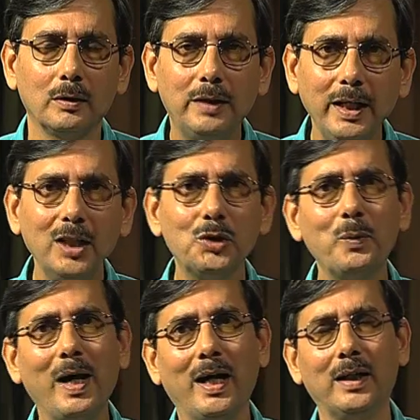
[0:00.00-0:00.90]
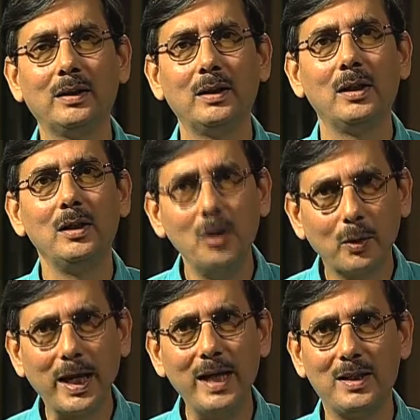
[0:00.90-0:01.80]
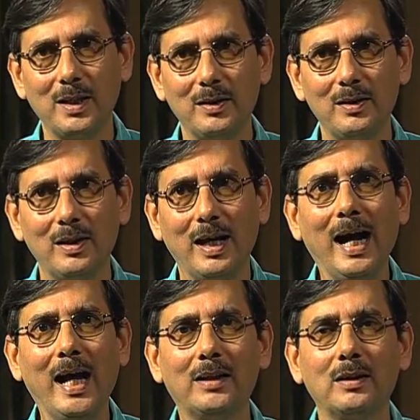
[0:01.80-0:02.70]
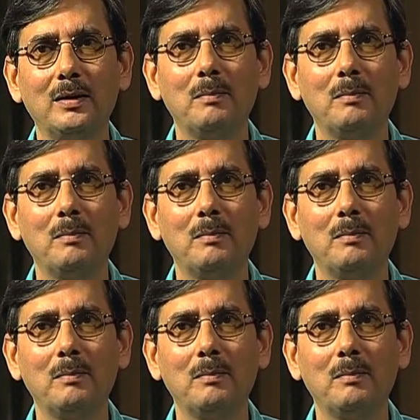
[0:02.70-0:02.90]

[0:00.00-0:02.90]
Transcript: These were located at